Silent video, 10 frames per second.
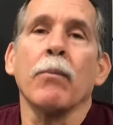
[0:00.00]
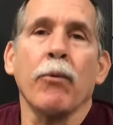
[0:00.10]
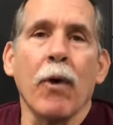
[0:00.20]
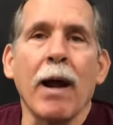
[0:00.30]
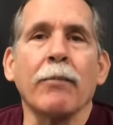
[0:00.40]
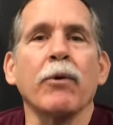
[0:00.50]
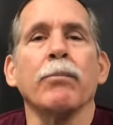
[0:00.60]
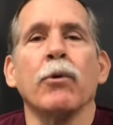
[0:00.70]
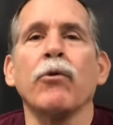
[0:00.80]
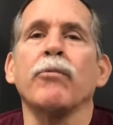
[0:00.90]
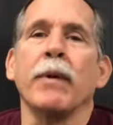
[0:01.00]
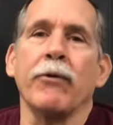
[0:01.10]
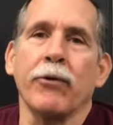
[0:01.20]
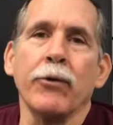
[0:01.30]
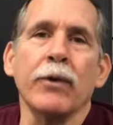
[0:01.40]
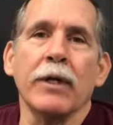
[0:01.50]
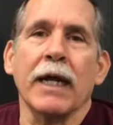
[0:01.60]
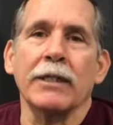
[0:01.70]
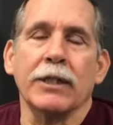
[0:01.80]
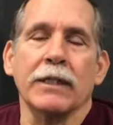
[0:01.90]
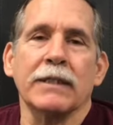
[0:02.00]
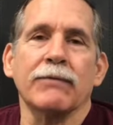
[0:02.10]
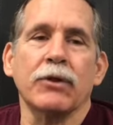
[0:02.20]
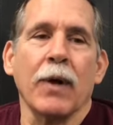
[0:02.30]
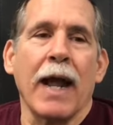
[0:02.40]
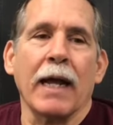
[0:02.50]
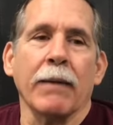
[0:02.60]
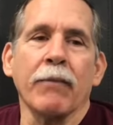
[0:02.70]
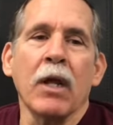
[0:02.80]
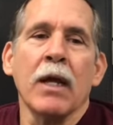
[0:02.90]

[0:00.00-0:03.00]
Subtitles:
proper movement through the digestive tract.